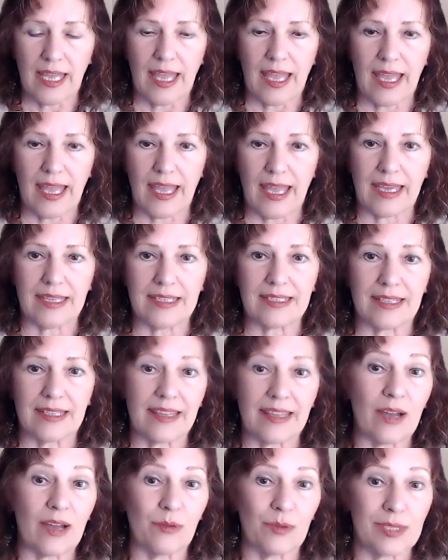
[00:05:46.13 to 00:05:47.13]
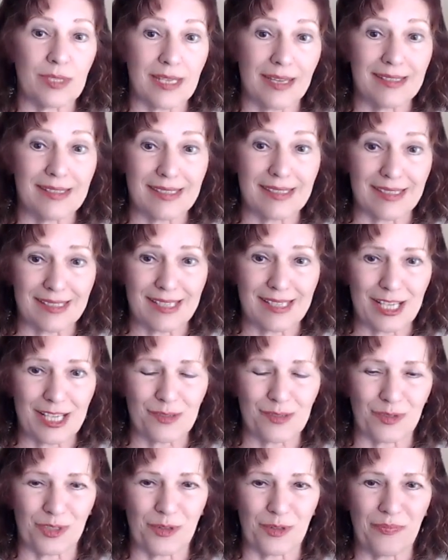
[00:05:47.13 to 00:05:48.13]
and that was
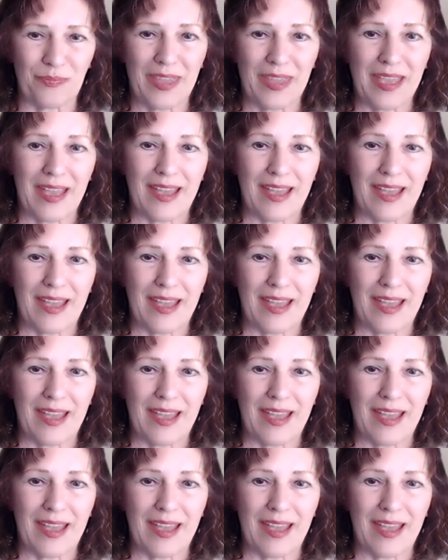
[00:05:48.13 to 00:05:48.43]
unsuccessful.